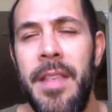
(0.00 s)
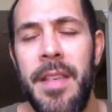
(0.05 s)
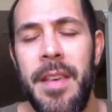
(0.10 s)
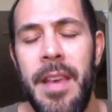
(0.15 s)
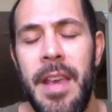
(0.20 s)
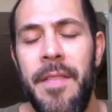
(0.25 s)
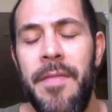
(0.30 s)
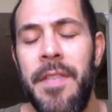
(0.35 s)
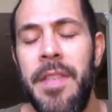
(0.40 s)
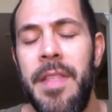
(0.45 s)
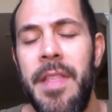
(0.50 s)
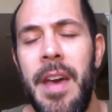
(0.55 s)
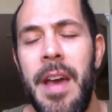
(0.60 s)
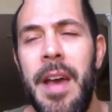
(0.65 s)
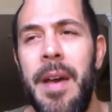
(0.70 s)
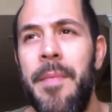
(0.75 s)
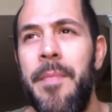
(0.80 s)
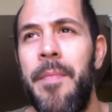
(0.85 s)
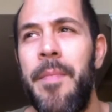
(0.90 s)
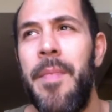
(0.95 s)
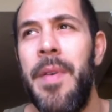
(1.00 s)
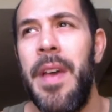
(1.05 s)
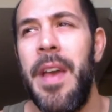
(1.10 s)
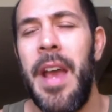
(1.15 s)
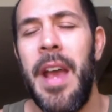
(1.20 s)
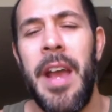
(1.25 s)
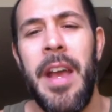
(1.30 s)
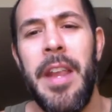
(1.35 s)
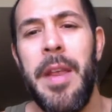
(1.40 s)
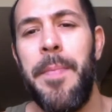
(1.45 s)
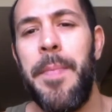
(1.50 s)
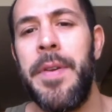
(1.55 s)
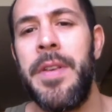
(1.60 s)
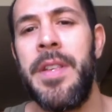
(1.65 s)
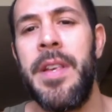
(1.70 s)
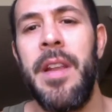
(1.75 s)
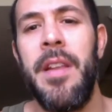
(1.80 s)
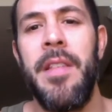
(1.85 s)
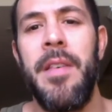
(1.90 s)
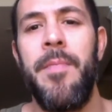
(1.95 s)
even them,
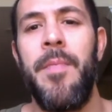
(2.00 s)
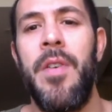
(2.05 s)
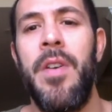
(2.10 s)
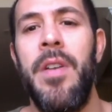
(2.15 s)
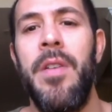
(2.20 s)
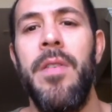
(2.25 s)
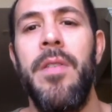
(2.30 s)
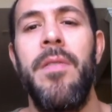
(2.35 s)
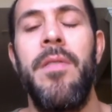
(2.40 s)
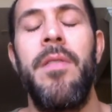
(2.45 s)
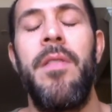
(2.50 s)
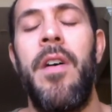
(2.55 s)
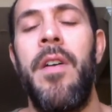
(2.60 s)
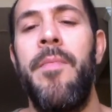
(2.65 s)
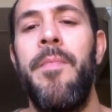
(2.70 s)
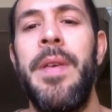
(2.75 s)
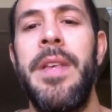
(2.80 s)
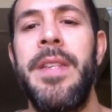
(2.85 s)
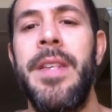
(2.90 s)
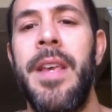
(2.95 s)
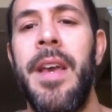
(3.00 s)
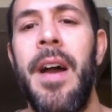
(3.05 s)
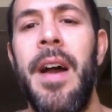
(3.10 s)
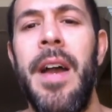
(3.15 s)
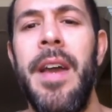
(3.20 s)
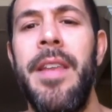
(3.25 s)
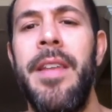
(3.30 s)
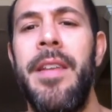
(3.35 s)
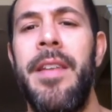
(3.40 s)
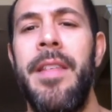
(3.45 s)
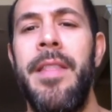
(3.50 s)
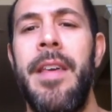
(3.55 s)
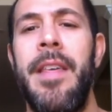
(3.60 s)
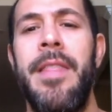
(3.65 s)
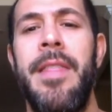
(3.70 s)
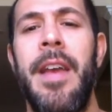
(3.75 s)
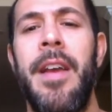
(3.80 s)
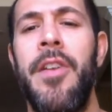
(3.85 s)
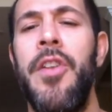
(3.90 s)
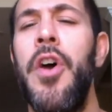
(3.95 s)
80% of them are misguided, and they
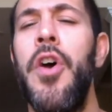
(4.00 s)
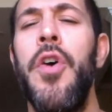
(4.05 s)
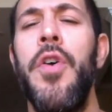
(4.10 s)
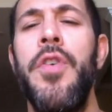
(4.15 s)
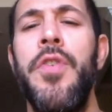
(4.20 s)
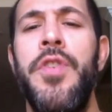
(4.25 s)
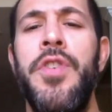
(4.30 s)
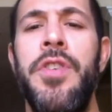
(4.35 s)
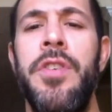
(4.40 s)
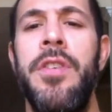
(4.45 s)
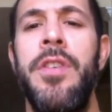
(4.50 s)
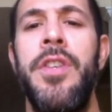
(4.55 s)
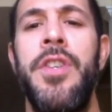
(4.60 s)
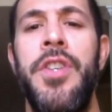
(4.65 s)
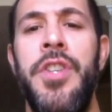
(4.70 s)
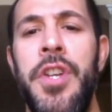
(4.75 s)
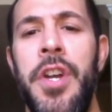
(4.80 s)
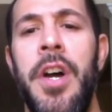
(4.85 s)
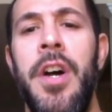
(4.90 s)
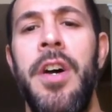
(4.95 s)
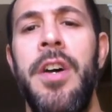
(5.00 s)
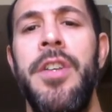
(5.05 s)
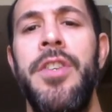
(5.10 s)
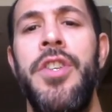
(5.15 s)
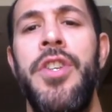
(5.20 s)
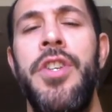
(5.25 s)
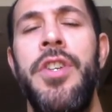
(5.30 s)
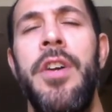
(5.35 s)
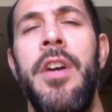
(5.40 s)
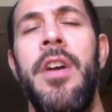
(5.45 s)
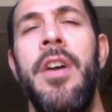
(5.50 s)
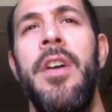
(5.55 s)
think, no, you shouldn't judge,